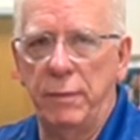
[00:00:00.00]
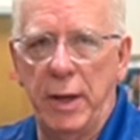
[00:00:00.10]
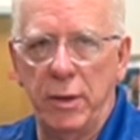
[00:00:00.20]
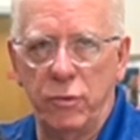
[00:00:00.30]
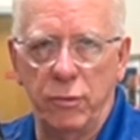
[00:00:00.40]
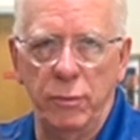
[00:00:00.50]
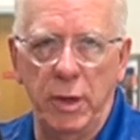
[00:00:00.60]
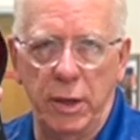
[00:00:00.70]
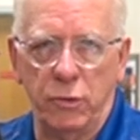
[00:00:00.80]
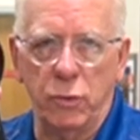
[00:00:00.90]
that's
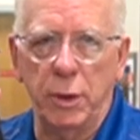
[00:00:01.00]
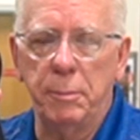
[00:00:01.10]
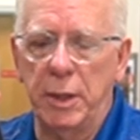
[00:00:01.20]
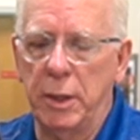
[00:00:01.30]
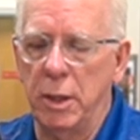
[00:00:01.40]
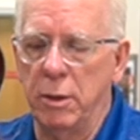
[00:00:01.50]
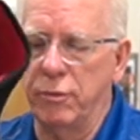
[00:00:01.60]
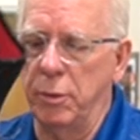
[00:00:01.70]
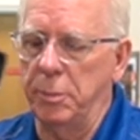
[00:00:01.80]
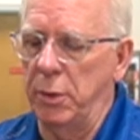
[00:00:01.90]
extremely
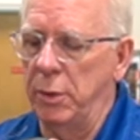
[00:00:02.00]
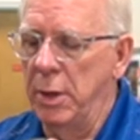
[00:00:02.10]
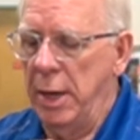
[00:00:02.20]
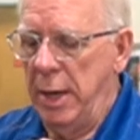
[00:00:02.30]
comfortable,